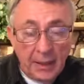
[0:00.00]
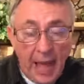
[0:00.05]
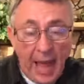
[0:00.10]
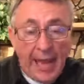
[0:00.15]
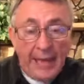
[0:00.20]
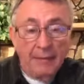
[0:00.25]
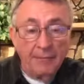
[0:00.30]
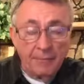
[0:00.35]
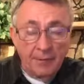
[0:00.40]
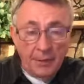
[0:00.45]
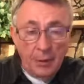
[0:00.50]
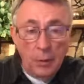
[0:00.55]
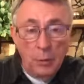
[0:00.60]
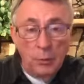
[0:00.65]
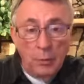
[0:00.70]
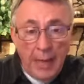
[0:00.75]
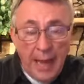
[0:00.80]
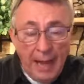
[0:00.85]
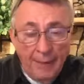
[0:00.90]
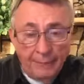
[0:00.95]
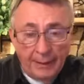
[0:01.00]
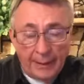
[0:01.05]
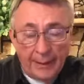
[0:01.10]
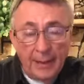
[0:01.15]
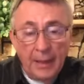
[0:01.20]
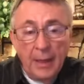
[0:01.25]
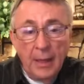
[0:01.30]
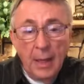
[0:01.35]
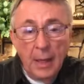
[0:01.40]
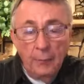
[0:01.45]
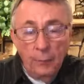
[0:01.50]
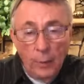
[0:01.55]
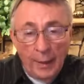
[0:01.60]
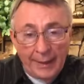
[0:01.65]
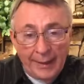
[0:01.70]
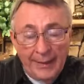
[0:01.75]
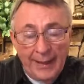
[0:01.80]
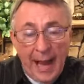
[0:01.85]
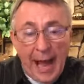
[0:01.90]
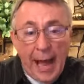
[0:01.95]
light of the new covenant of
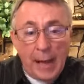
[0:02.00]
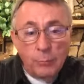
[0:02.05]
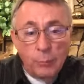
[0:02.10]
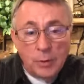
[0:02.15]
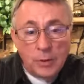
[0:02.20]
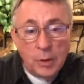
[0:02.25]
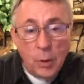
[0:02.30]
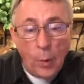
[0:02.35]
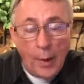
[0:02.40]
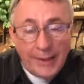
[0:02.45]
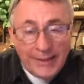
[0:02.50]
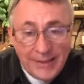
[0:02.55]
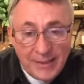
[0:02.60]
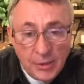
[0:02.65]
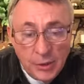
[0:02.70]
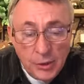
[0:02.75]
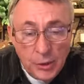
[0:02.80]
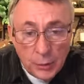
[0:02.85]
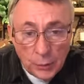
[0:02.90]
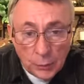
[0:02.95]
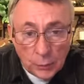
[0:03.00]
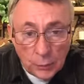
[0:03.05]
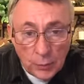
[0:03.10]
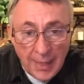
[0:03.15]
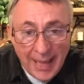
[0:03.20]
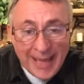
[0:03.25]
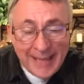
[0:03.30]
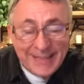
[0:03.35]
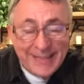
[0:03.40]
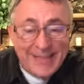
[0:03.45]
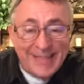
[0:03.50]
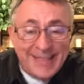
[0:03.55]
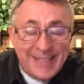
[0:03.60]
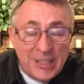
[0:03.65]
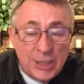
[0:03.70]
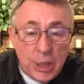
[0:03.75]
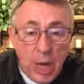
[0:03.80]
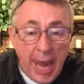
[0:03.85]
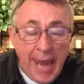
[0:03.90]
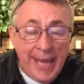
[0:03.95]
what God was going to do to
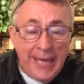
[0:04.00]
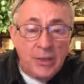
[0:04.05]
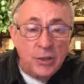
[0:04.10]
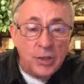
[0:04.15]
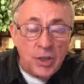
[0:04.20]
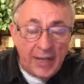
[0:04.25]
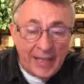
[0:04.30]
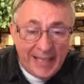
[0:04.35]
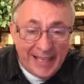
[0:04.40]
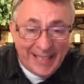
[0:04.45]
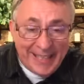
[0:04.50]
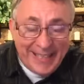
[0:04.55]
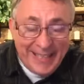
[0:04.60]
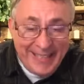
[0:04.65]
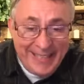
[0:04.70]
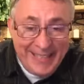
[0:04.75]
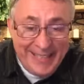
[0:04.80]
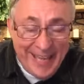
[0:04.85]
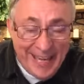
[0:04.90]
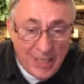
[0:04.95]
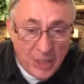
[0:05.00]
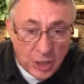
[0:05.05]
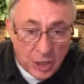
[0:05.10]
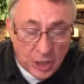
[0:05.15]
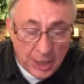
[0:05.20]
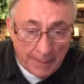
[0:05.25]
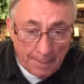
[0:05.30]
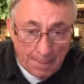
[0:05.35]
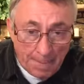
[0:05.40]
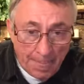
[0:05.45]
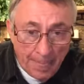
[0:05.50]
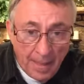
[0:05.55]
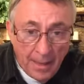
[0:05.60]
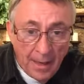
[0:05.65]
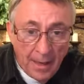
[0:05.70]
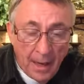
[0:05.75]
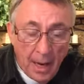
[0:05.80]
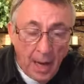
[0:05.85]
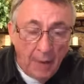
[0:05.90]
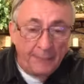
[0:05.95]
change the condition
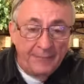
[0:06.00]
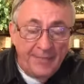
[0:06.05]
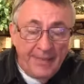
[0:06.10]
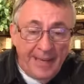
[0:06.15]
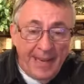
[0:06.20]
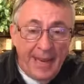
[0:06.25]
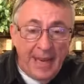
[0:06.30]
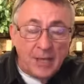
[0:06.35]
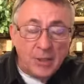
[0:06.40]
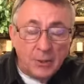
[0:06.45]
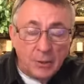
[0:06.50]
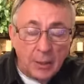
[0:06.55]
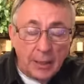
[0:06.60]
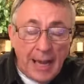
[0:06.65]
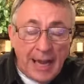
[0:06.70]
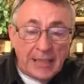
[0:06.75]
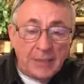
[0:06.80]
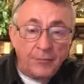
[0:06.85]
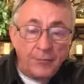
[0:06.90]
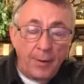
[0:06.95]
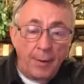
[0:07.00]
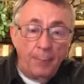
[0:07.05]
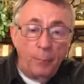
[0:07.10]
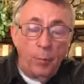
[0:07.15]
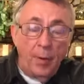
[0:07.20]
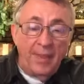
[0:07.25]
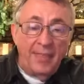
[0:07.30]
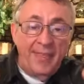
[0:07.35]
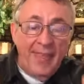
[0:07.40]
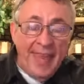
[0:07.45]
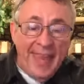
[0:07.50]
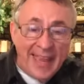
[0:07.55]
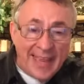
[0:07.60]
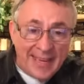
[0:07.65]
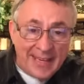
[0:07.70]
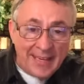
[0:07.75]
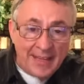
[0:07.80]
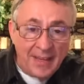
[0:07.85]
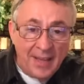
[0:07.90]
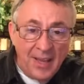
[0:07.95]
of the Israelites from
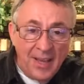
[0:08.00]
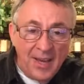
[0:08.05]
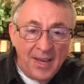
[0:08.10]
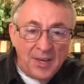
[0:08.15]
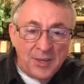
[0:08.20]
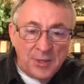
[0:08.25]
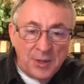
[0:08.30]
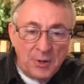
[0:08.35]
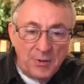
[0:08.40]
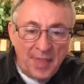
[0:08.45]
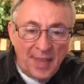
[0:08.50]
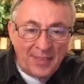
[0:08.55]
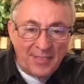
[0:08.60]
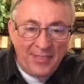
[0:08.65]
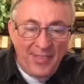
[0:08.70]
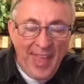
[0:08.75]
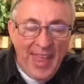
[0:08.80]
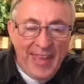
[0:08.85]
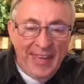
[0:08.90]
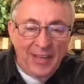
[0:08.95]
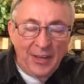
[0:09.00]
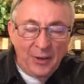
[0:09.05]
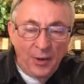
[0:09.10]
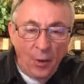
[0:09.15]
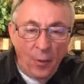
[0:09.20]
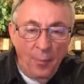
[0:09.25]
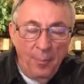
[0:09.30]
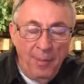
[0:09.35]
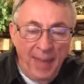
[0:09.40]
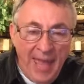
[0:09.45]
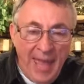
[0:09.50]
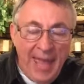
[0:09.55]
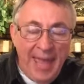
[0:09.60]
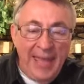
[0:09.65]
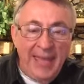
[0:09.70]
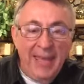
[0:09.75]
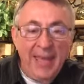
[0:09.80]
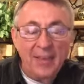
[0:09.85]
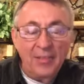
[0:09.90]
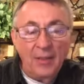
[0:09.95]
within so that they could
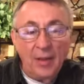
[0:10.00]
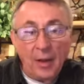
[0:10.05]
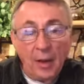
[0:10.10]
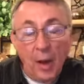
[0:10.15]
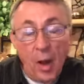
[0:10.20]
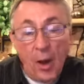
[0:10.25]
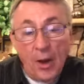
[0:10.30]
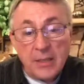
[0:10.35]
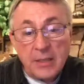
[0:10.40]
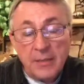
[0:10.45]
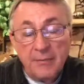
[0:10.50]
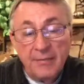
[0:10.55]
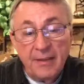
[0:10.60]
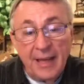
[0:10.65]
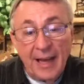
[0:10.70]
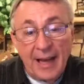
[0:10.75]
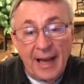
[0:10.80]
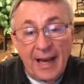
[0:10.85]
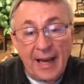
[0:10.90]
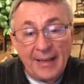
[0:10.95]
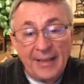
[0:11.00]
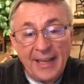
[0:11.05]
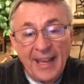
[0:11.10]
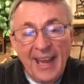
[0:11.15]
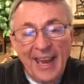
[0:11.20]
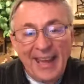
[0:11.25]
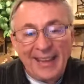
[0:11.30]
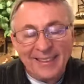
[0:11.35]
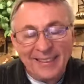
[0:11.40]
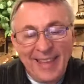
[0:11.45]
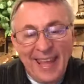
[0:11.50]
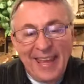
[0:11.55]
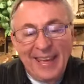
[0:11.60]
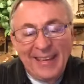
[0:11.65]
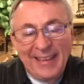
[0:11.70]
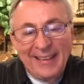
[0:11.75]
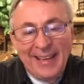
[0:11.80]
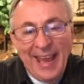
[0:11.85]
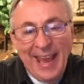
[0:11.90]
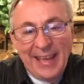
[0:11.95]
obey the laws of God and they
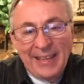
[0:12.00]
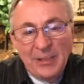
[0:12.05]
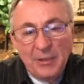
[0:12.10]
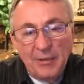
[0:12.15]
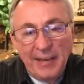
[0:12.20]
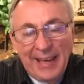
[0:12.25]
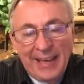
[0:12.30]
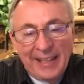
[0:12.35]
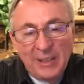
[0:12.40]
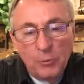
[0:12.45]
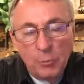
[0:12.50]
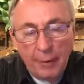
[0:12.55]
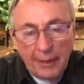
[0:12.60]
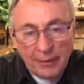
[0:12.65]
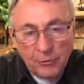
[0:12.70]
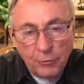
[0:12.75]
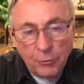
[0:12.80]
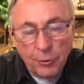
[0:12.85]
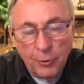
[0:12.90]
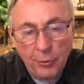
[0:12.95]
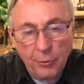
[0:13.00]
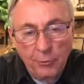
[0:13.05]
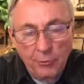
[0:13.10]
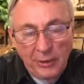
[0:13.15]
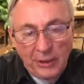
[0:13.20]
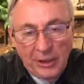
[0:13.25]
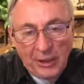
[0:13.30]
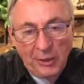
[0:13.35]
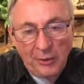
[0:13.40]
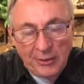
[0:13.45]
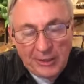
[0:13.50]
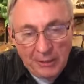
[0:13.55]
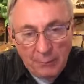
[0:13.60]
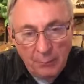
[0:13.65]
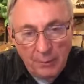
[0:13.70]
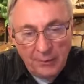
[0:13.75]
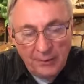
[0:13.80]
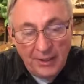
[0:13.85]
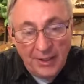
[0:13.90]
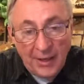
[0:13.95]
could enter into a true union
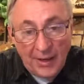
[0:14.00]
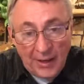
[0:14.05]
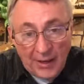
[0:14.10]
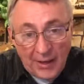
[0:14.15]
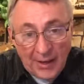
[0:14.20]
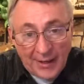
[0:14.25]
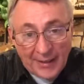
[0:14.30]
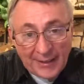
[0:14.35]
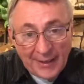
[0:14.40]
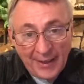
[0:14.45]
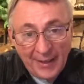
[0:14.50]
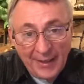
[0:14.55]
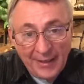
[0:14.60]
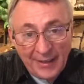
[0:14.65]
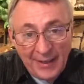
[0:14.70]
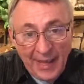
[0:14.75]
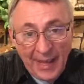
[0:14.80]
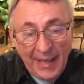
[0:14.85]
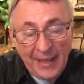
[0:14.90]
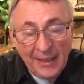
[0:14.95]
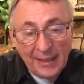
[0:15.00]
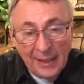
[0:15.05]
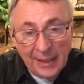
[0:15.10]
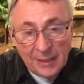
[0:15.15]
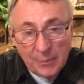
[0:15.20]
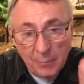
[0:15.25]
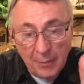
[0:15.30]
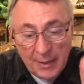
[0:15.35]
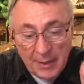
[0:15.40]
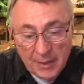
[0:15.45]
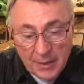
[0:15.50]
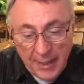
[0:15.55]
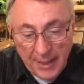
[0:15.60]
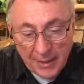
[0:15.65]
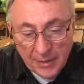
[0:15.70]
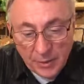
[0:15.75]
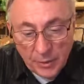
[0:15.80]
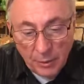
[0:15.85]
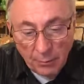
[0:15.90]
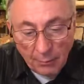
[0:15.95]
with God. Okay, listen what he
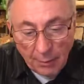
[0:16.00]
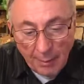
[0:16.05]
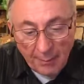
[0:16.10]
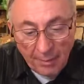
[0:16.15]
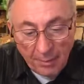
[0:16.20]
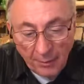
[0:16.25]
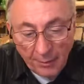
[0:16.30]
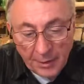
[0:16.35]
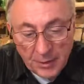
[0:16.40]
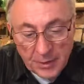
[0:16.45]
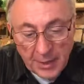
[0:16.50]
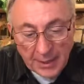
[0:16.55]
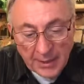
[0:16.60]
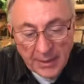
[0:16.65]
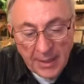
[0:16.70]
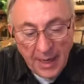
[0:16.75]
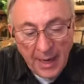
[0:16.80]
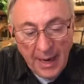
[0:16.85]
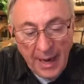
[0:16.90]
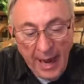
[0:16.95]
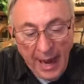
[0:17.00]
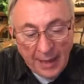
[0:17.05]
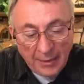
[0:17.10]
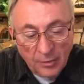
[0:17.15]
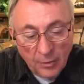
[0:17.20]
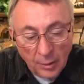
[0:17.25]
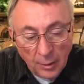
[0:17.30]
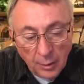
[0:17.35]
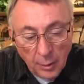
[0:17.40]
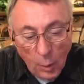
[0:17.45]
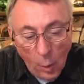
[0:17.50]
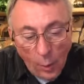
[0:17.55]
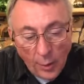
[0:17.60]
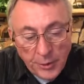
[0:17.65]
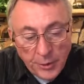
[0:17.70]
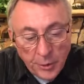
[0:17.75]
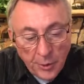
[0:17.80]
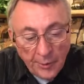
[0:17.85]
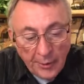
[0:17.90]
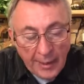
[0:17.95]
says Deuteronomy 36. And the
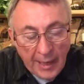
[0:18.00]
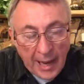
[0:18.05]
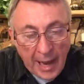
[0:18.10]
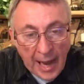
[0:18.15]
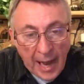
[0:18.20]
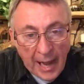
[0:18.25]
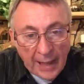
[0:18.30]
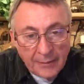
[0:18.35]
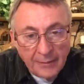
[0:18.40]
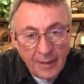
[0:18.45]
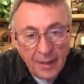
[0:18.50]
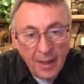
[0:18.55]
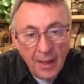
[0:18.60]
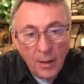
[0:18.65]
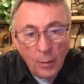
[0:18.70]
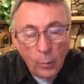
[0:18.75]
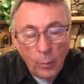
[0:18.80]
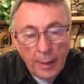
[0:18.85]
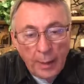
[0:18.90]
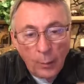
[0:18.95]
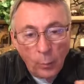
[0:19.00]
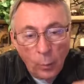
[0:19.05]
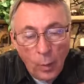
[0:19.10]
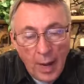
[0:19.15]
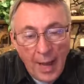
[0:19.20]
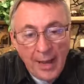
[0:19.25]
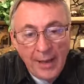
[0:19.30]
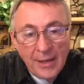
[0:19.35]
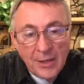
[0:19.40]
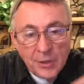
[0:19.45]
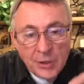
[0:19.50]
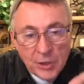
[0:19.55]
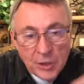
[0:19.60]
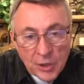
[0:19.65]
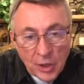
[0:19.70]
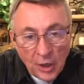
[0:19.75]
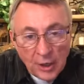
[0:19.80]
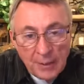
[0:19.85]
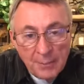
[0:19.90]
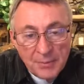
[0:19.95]
Lord your God will what?
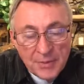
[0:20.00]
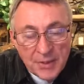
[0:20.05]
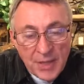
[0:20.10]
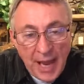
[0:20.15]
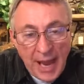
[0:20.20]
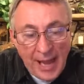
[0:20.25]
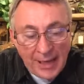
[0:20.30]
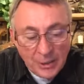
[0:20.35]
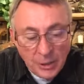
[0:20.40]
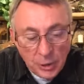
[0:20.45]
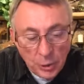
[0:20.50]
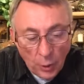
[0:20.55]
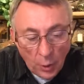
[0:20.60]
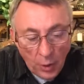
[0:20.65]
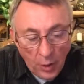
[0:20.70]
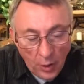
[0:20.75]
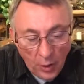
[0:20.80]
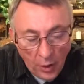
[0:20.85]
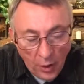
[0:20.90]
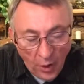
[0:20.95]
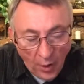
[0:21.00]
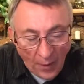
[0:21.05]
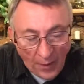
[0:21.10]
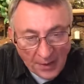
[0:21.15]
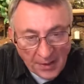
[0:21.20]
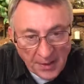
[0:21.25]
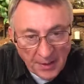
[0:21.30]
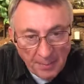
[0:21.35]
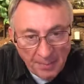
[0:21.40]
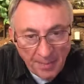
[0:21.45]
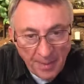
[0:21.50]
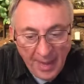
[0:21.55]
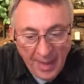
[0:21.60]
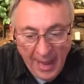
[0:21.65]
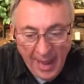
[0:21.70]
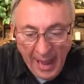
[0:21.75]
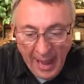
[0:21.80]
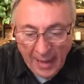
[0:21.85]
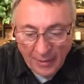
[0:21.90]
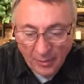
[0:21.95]
Circumcise your heart
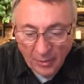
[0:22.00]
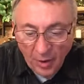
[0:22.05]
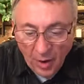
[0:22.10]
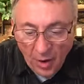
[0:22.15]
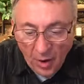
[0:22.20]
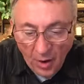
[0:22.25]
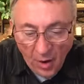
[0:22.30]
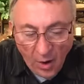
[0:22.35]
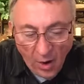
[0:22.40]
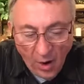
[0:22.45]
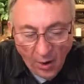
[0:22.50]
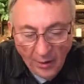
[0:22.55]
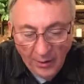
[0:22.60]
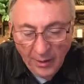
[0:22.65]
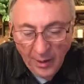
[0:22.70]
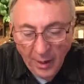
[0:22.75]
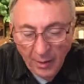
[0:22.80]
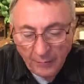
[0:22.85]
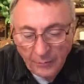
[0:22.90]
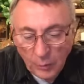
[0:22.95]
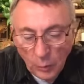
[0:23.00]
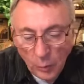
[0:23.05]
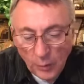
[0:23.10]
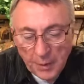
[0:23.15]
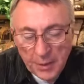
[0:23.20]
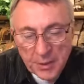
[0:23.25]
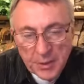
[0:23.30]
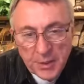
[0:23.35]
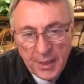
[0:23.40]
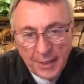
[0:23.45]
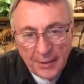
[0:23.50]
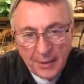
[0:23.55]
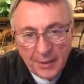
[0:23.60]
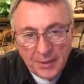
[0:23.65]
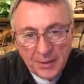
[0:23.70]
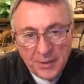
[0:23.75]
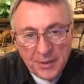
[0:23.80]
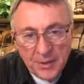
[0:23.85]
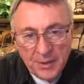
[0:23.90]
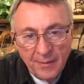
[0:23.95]
and the heart of your
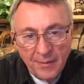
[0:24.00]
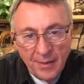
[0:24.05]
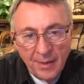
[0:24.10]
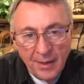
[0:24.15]
descendants.